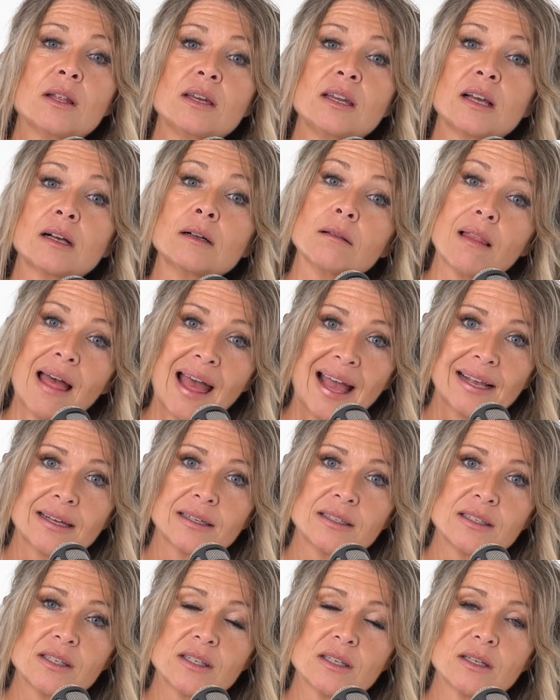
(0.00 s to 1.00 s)

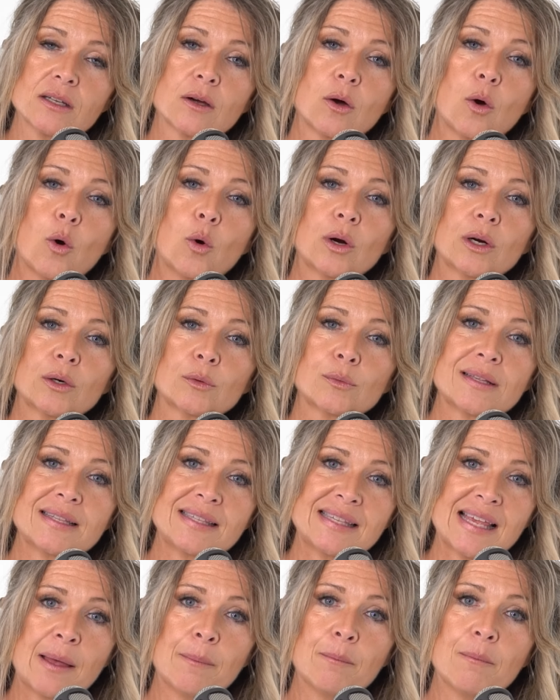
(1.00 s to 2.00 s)
neglect or
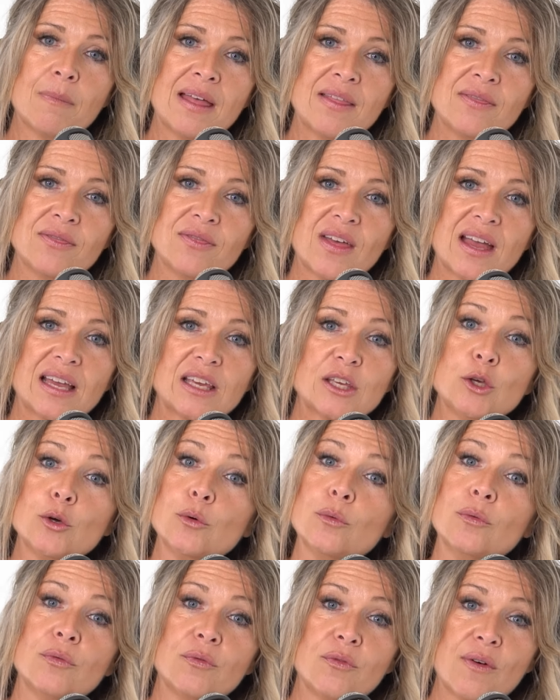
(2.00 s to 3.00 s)
resentment that
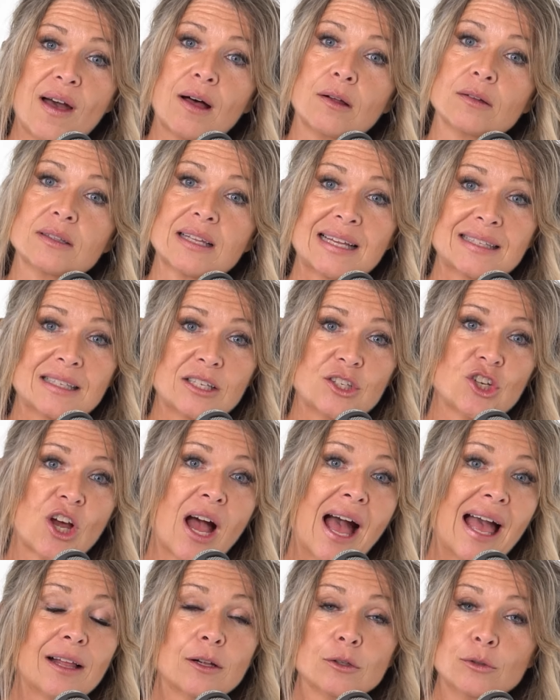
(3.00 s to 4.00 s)
you felt as a
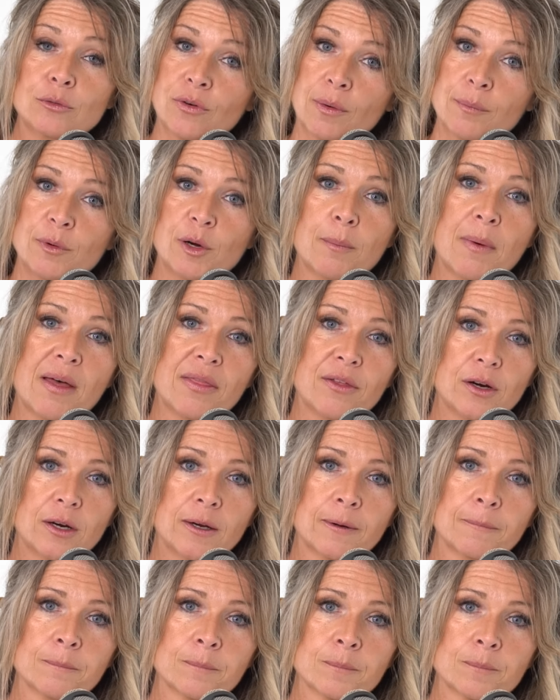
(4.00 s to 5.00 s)
child from your mother.